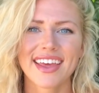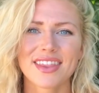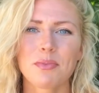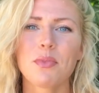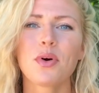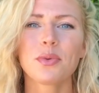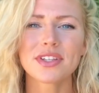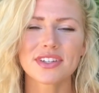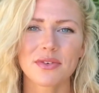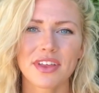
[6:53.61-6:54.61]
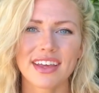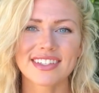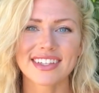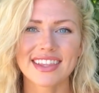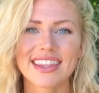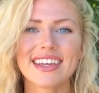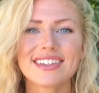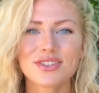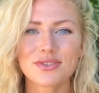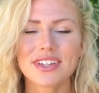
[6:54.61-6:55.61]
the more we start realizing
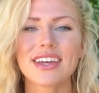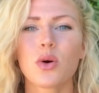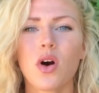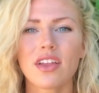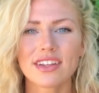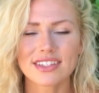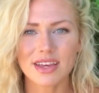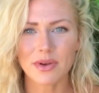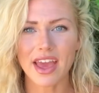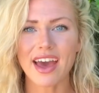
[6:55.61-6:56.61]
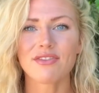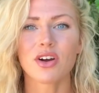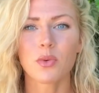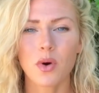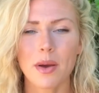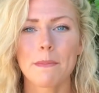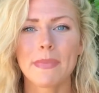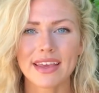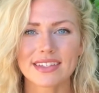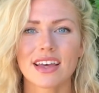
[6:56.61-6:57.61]
these unique qualities that we have are what
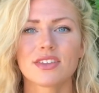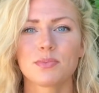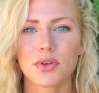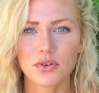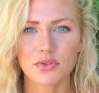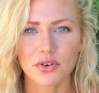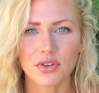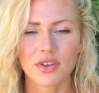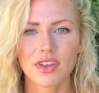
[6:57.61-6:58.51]
makes us beautiful.